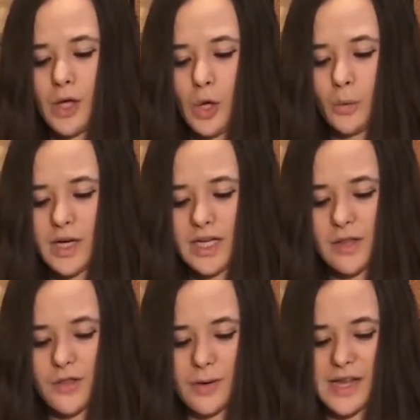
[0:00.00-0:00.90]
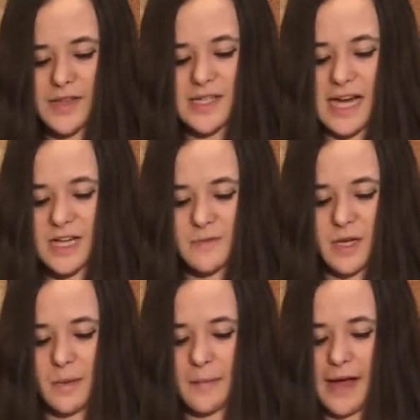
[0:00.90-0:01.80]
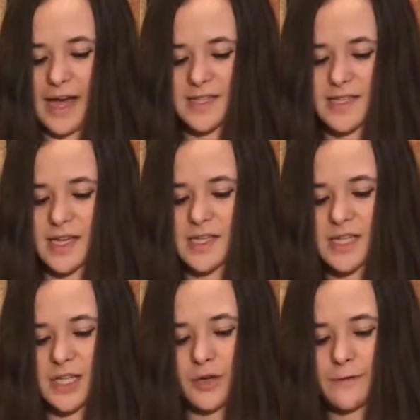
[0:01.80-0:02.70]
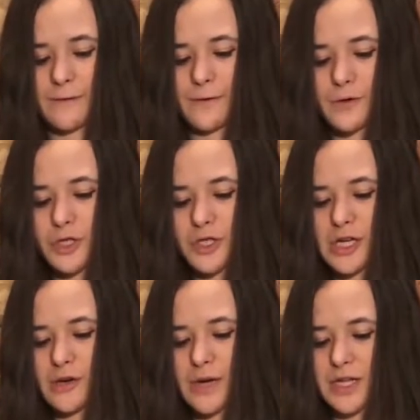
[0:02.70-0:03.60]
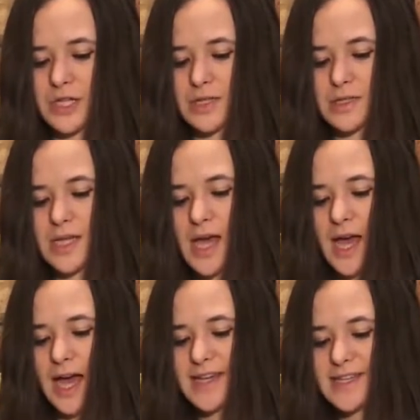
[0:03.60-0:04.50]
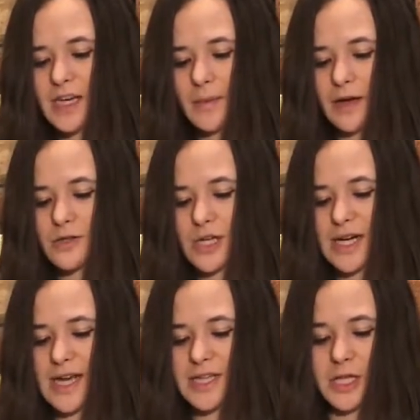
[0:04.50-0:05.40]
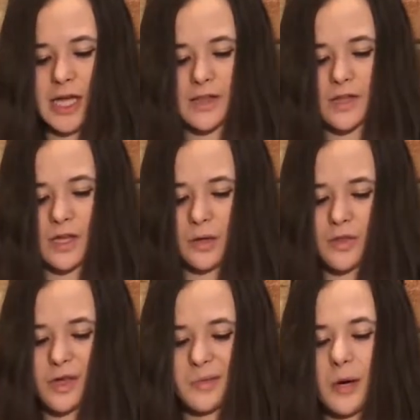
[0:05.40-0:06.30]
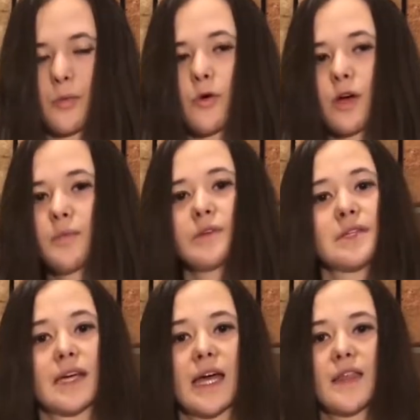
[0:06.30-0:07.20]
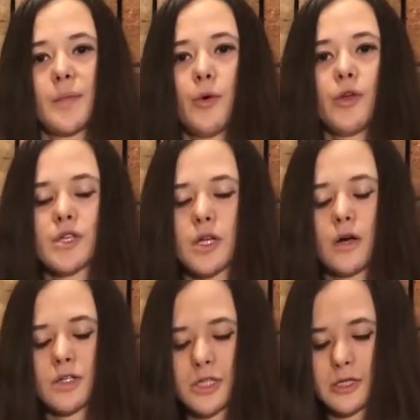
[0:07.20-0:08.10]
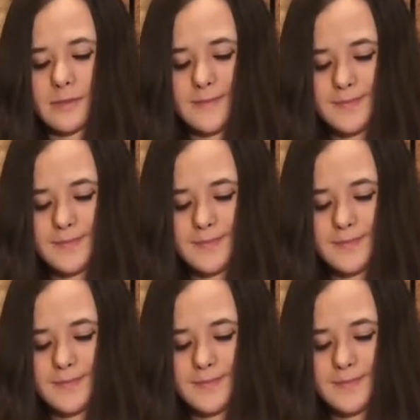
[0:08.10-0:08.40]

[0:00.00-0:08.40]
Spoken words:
Wanting the thread that ties me to my past to continue for future generations, I set about trying to educate the youth about polka music and the Polish culture.